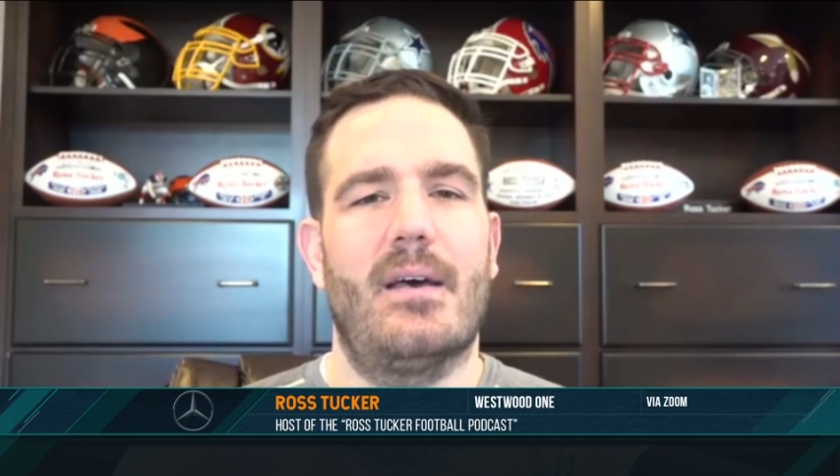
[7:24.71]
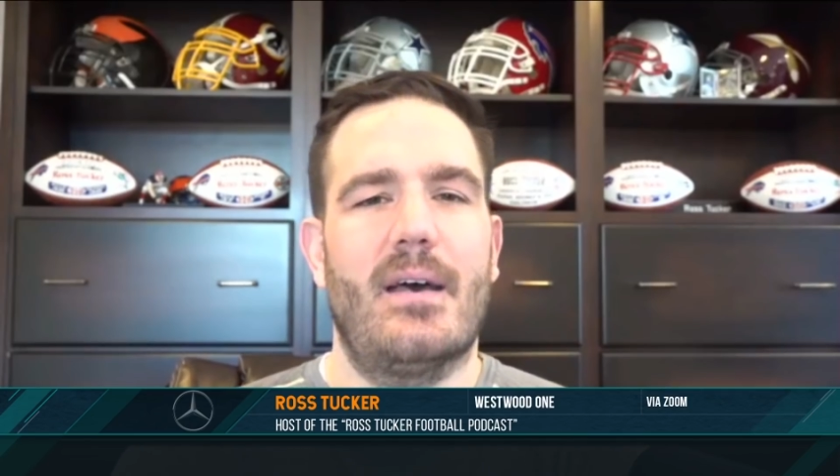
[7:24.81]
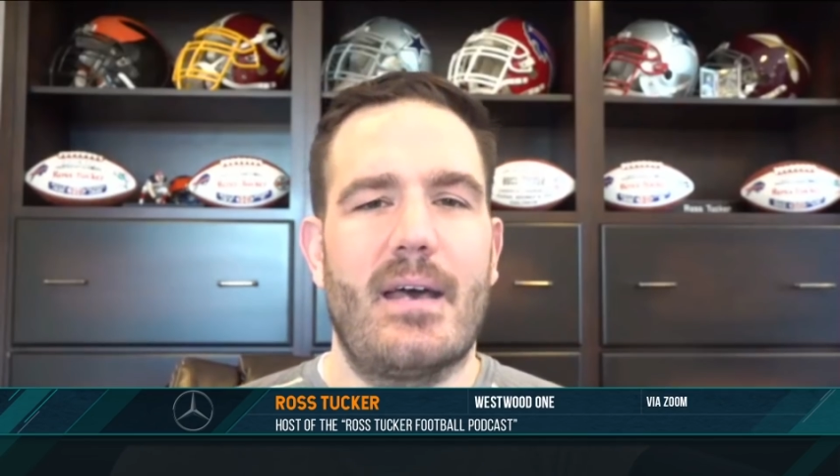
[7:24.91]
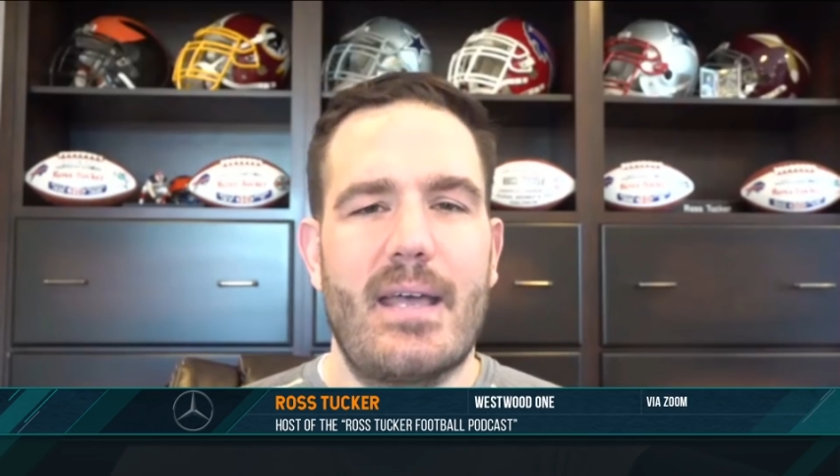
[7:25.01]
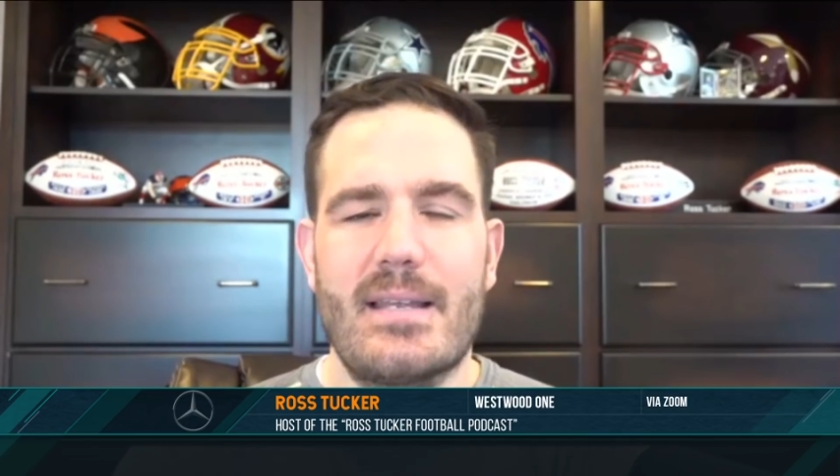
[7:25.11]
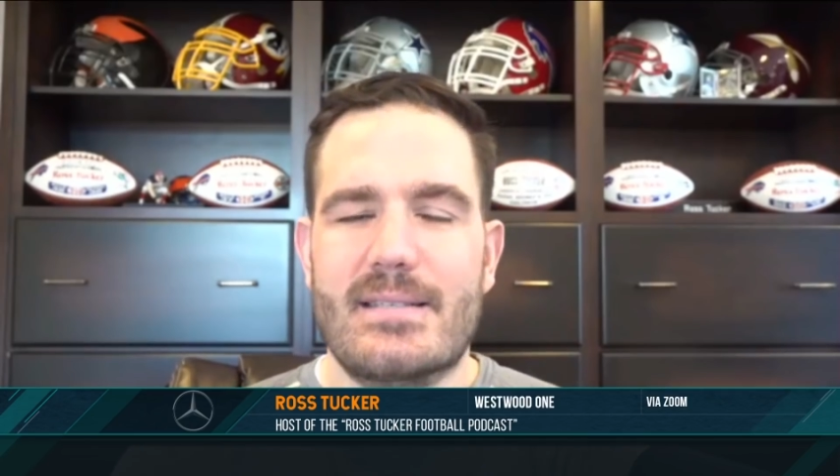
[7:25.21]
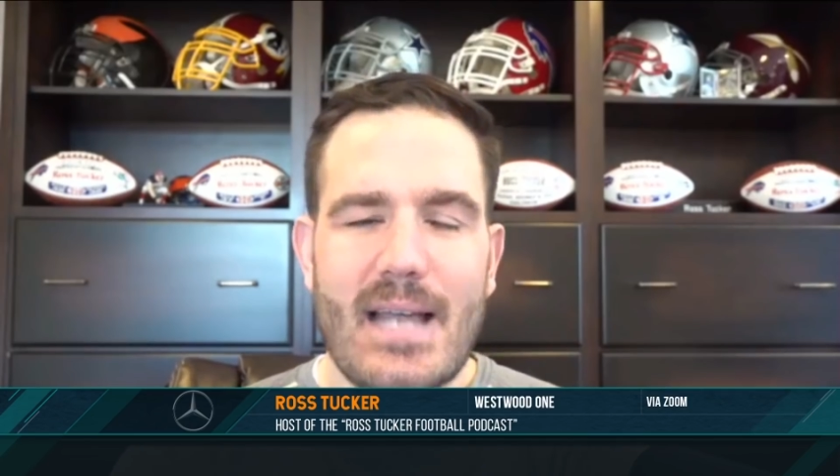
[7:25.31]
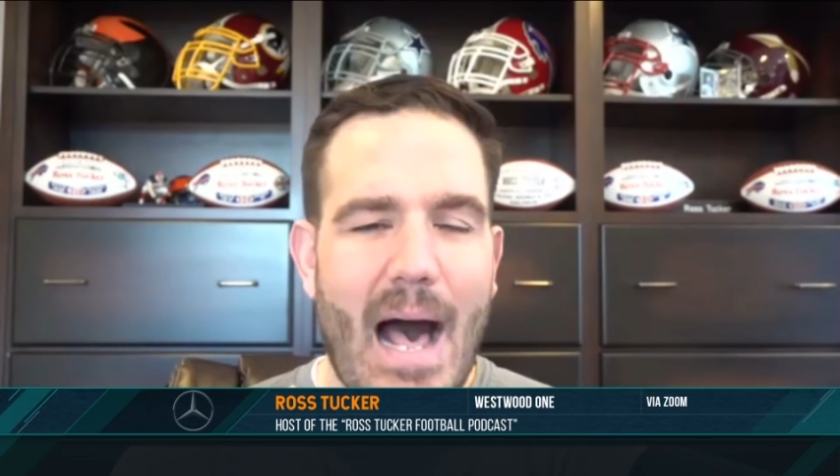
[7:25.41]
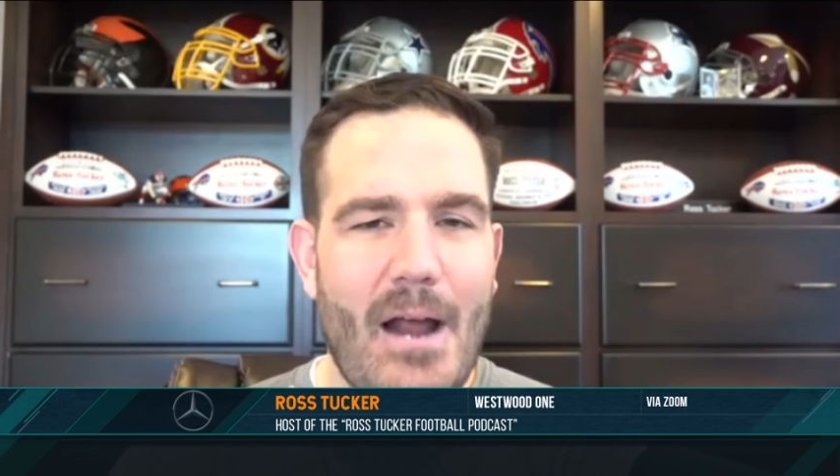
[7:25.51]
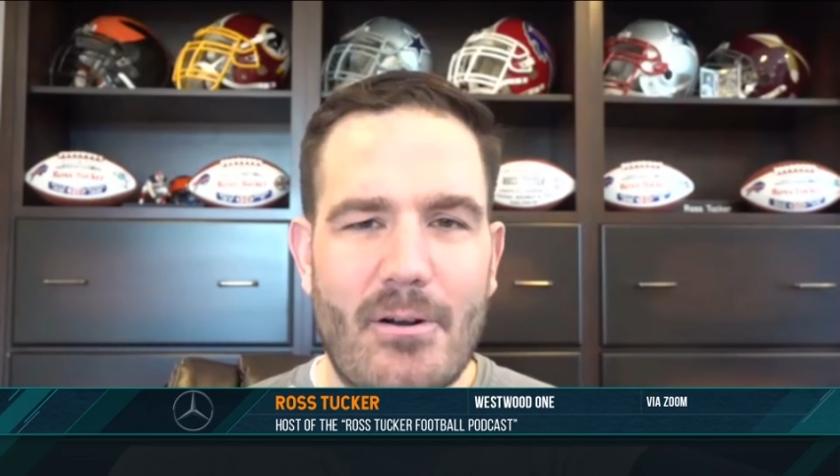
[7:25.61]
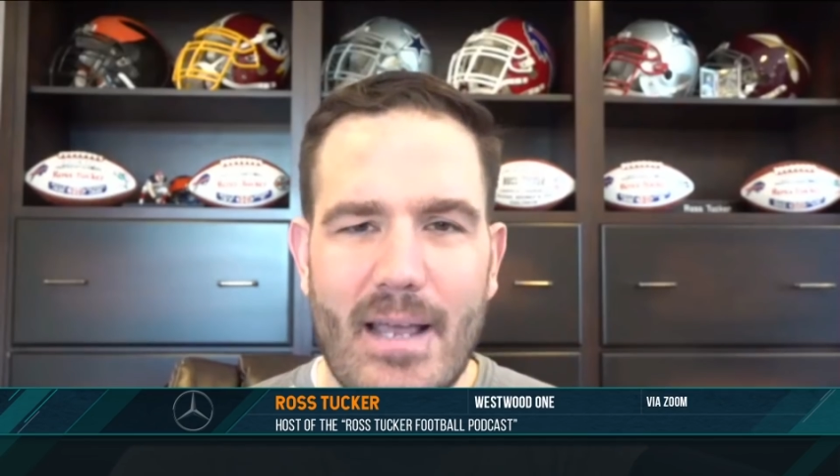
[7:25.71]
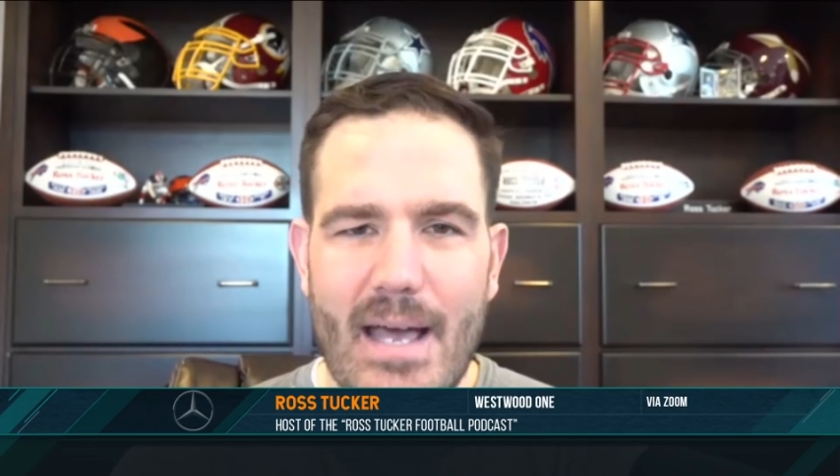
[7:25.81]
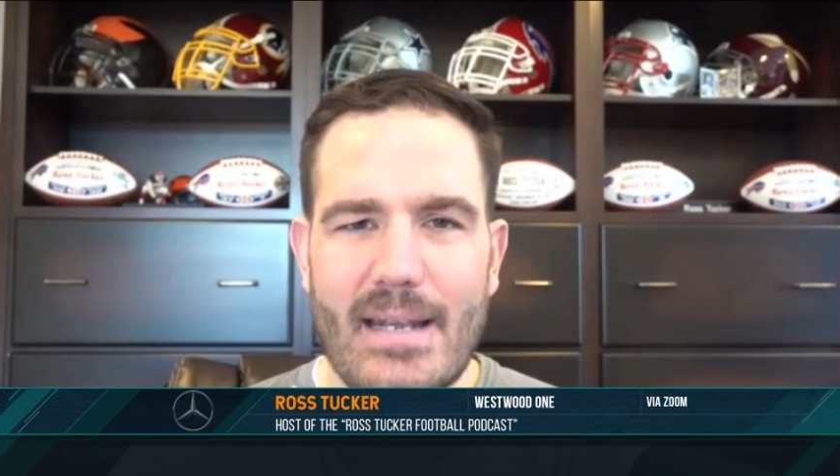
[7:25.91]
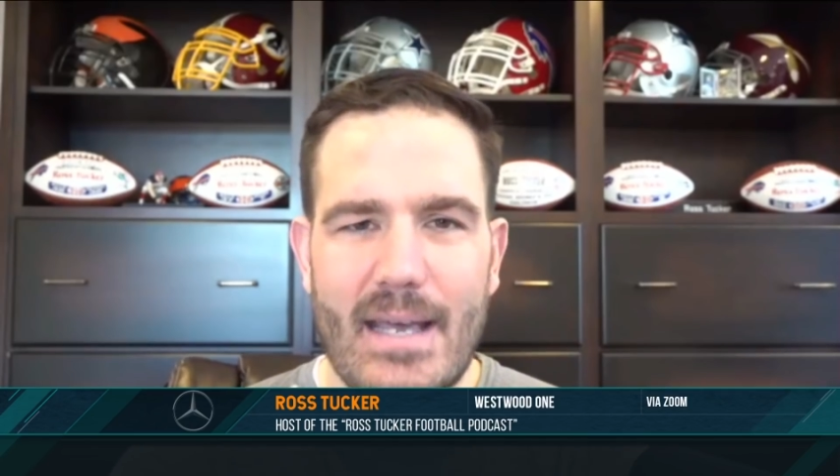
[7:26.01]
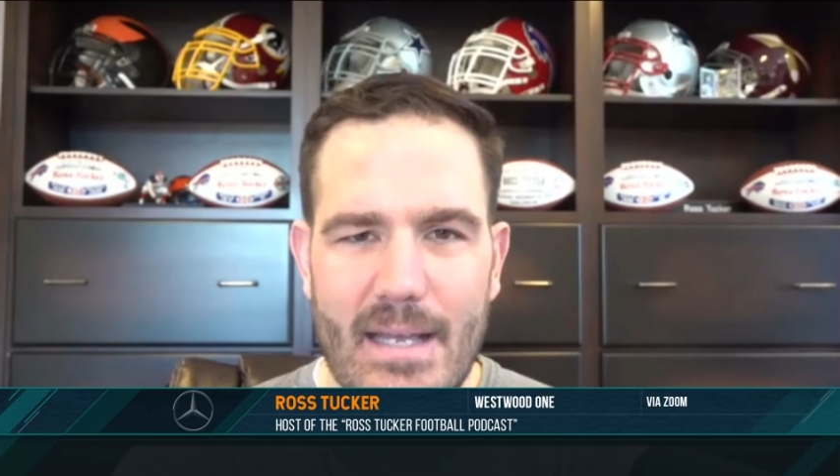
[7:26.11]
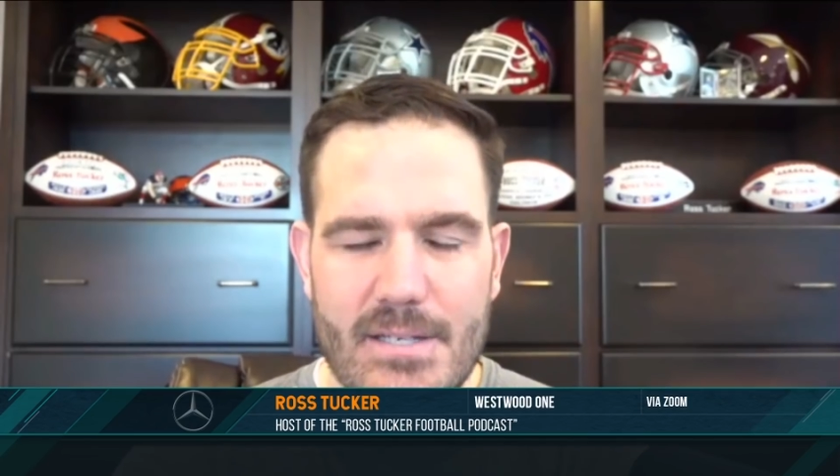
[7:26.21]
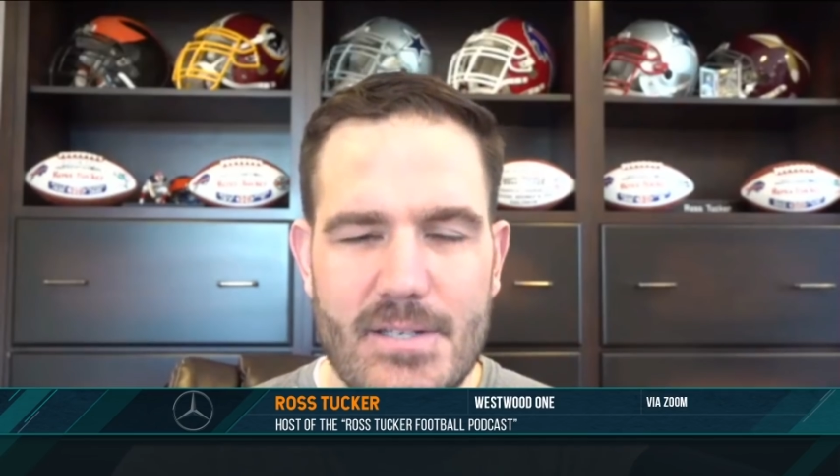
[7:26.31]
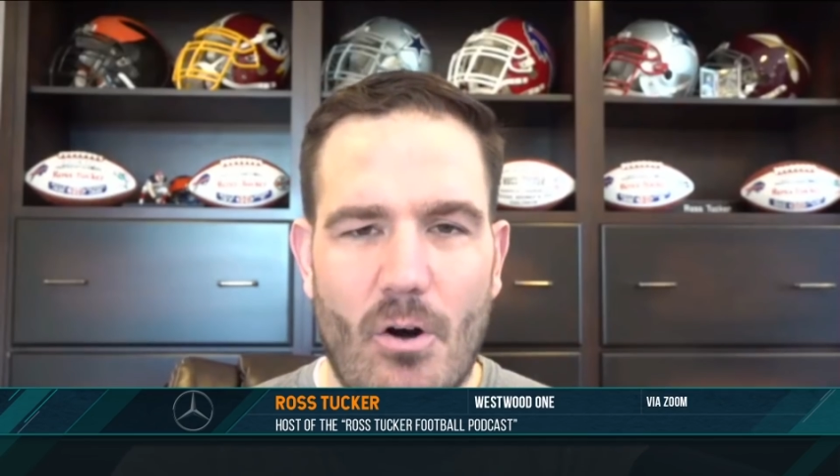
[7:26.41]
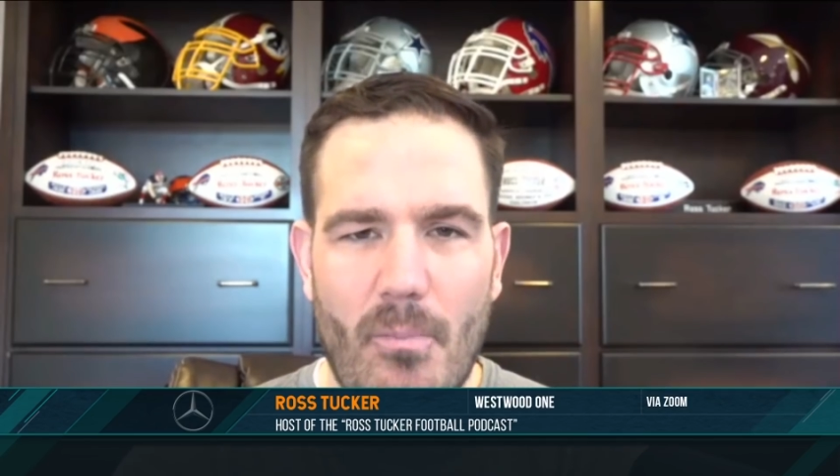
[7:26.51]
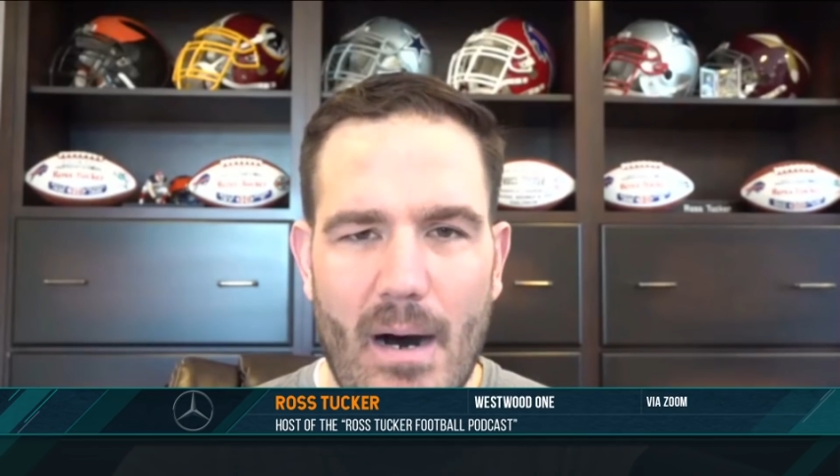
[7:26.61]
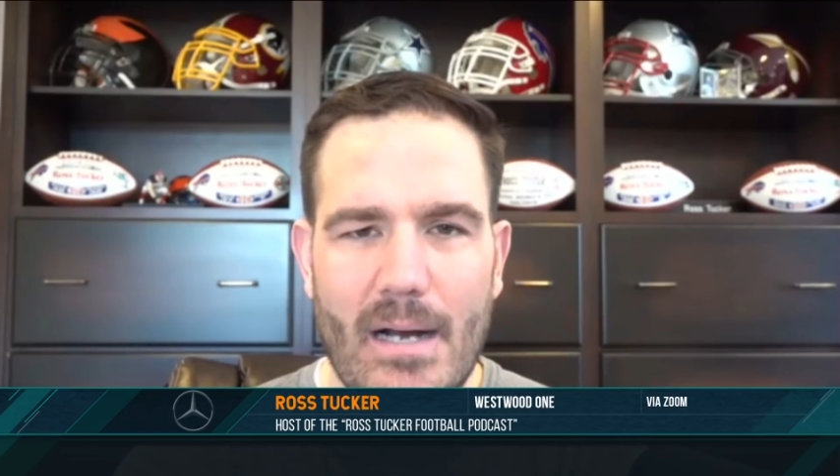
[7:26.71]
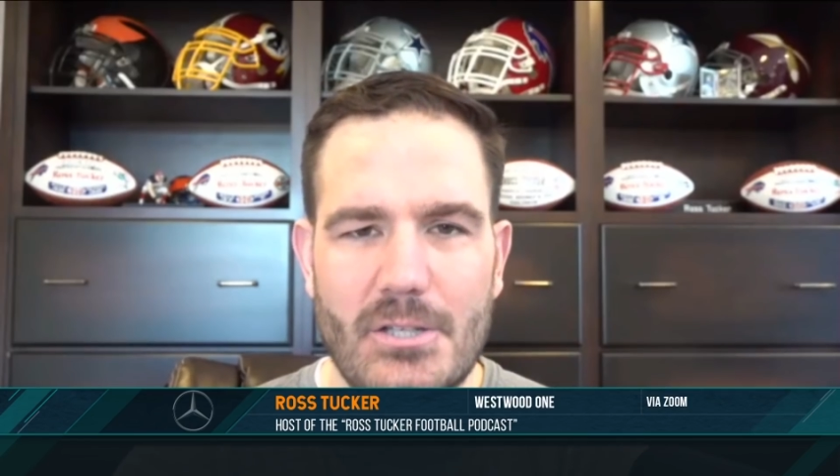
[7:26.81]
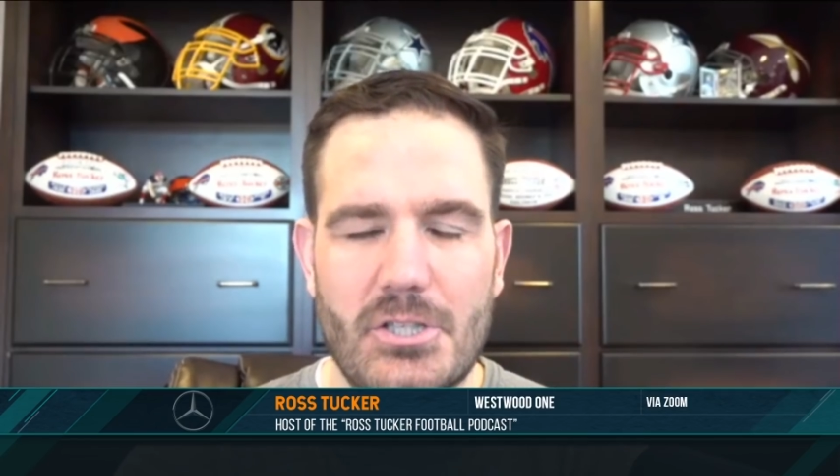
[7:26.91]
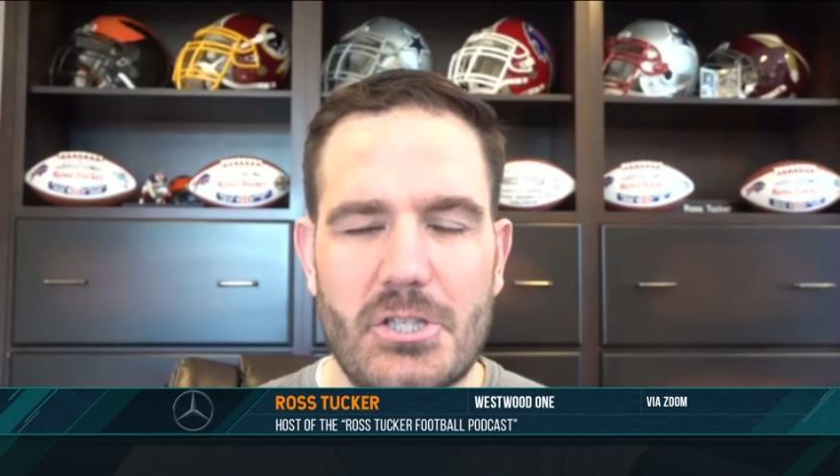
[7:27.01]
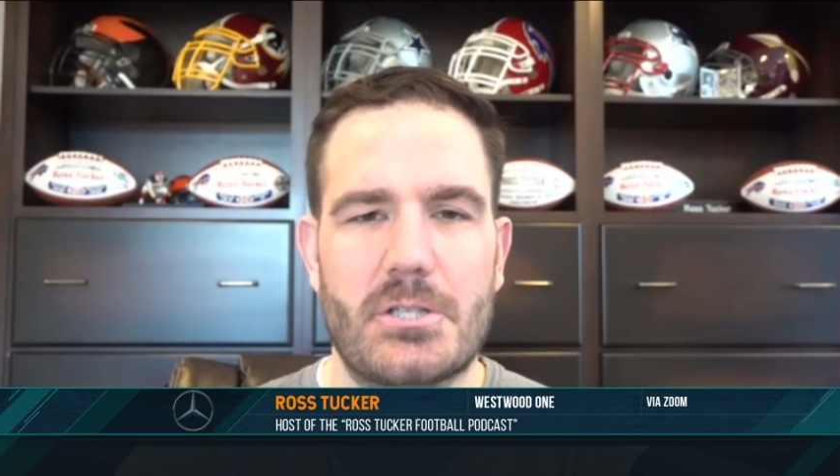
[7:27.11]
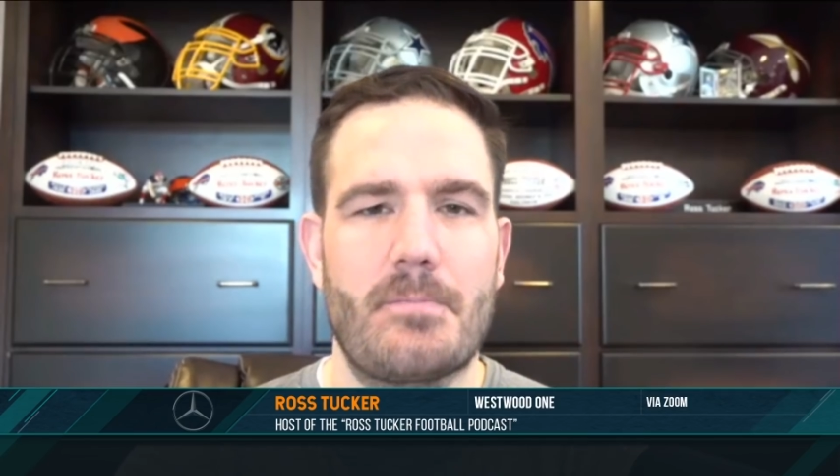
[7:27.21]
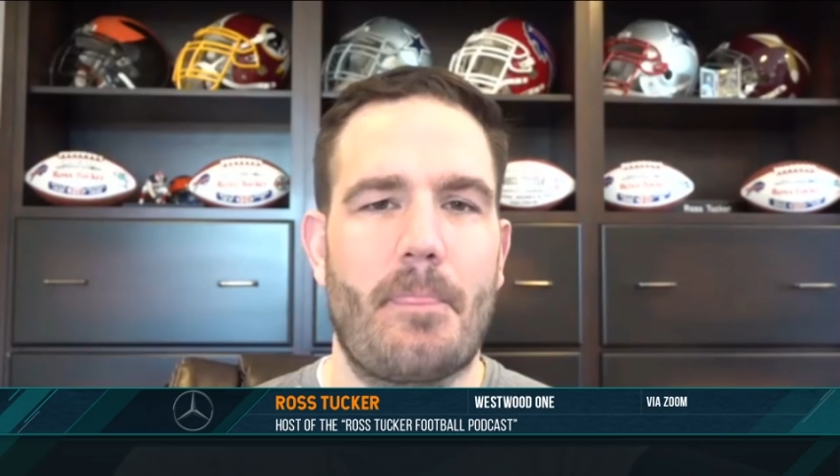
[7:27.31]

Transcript: he's tired of getting hit so much,